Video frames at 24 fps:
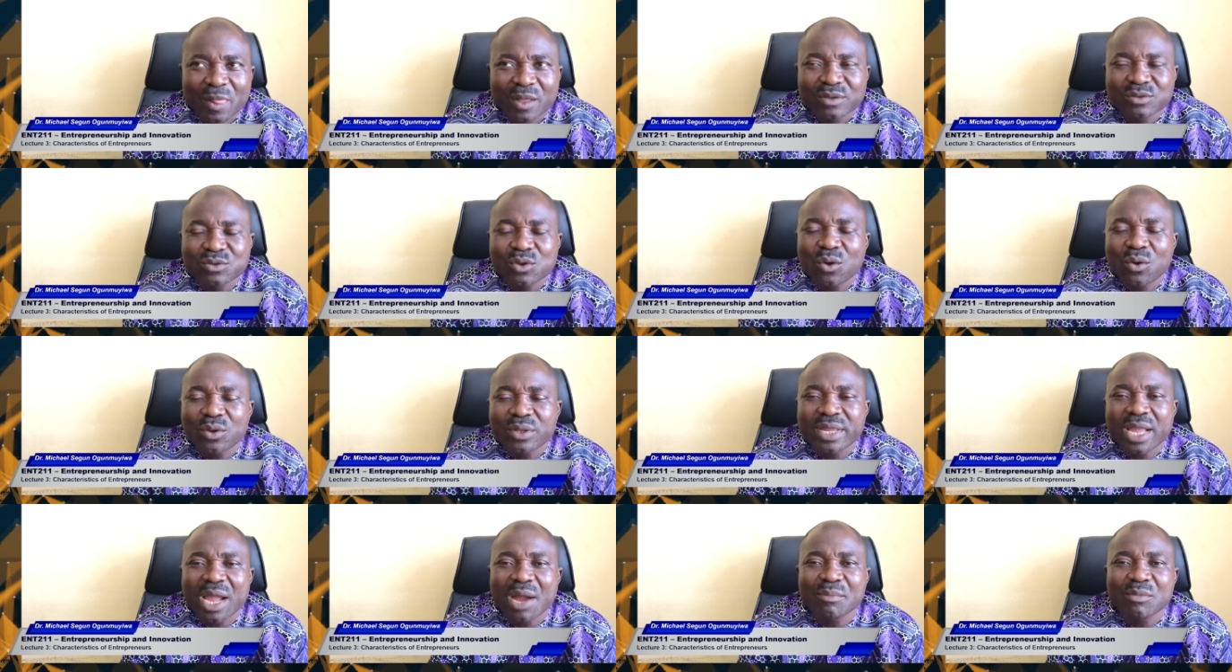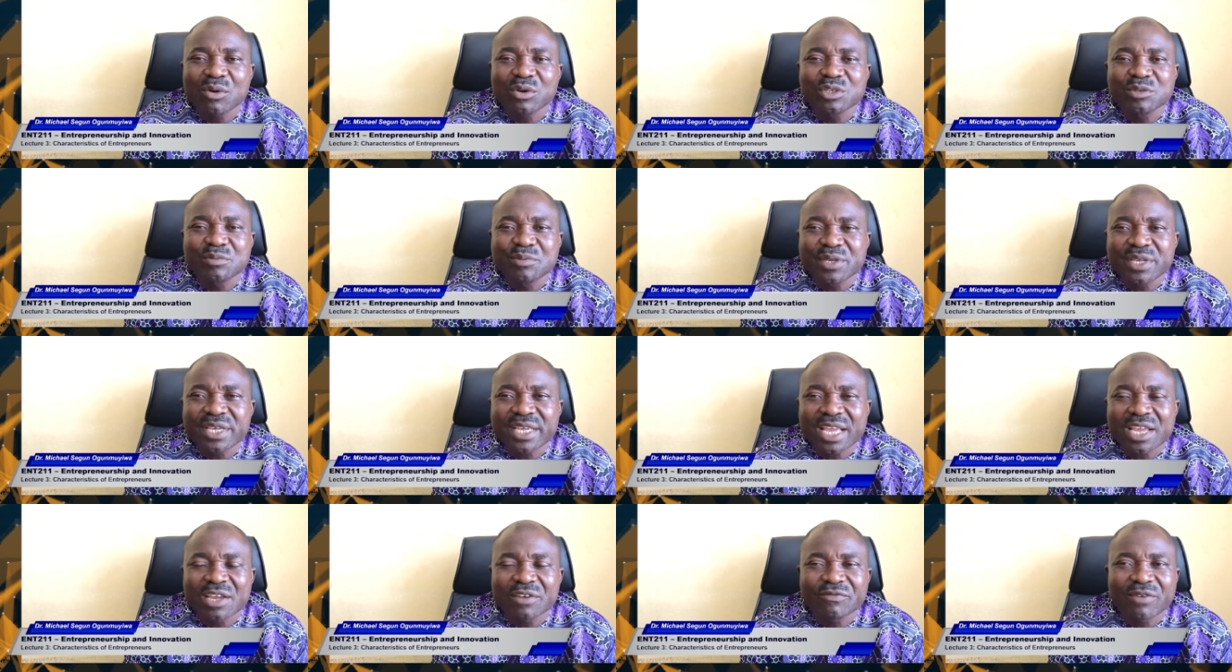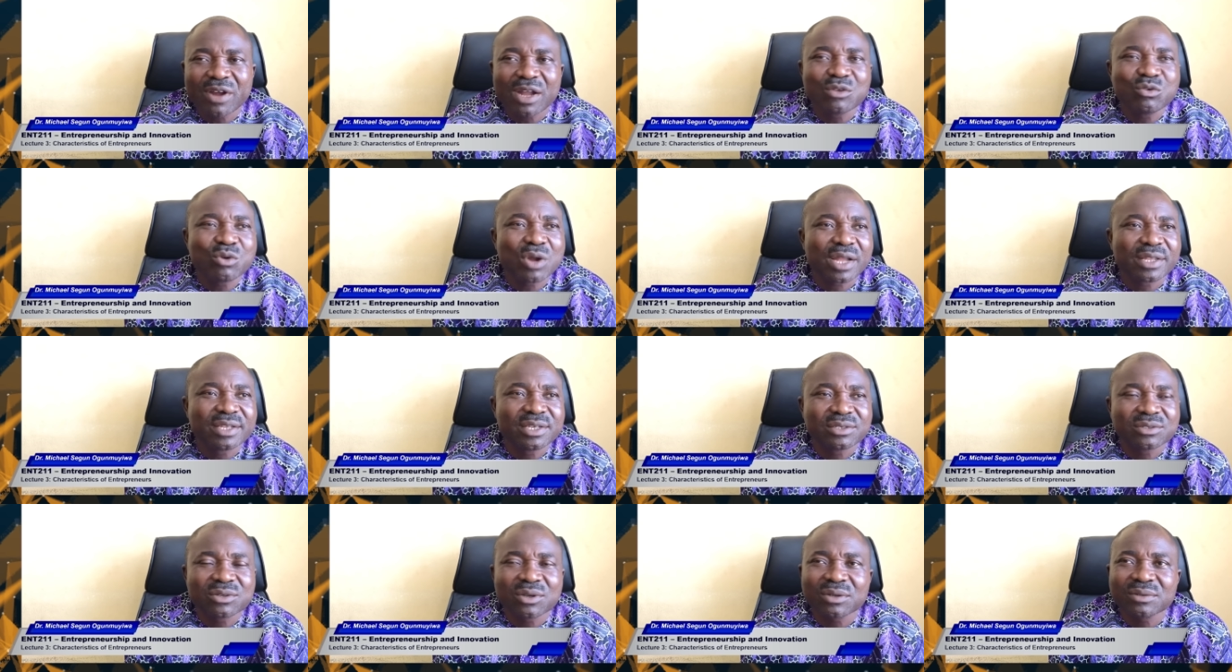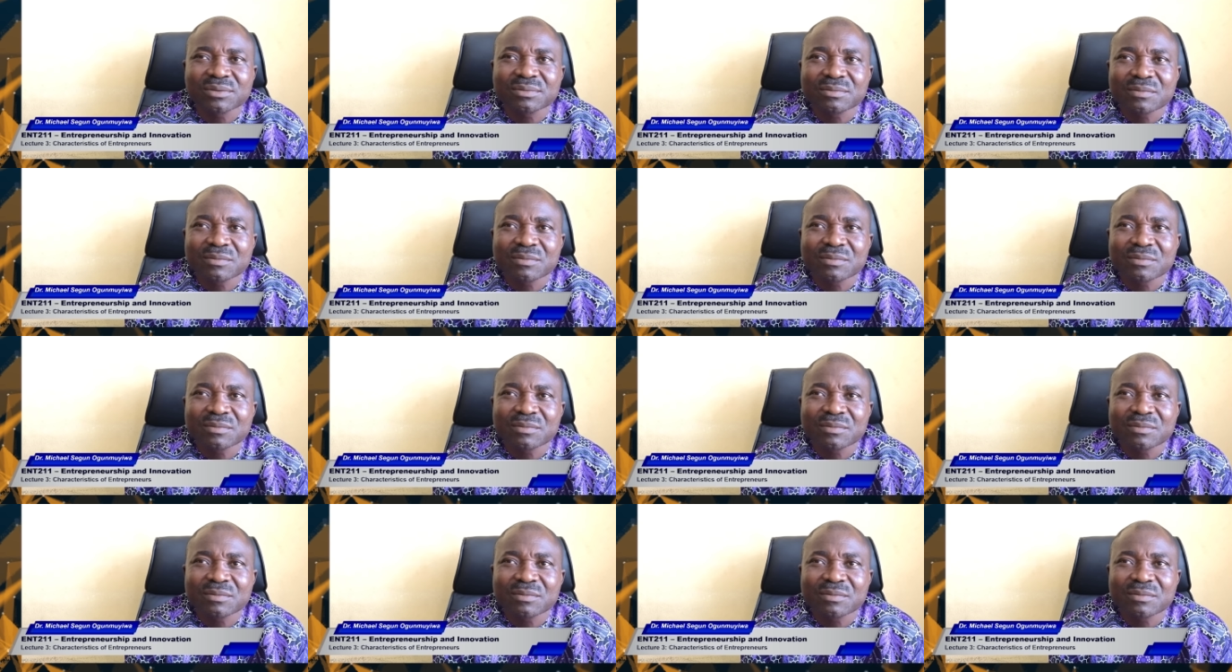So there must be a value addition.